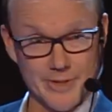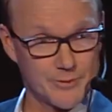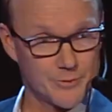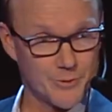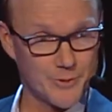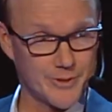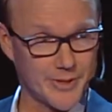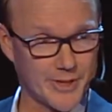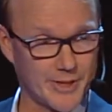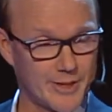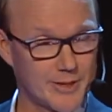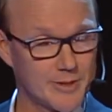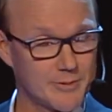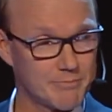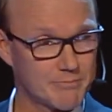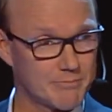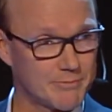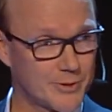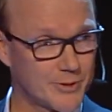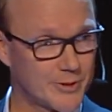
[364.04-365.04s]
today.
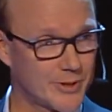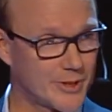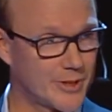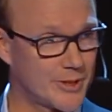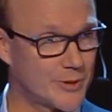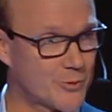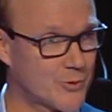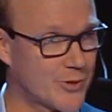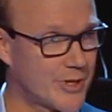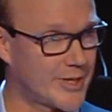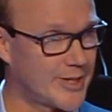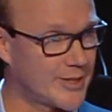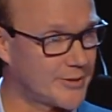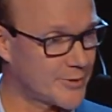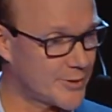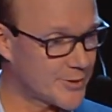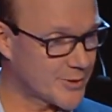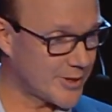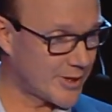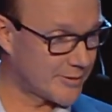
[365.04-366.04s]
You can go and try it
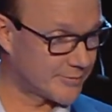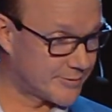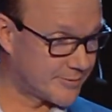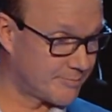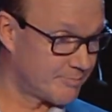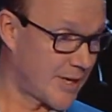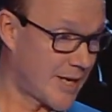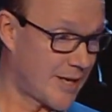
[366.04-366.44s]
out yourself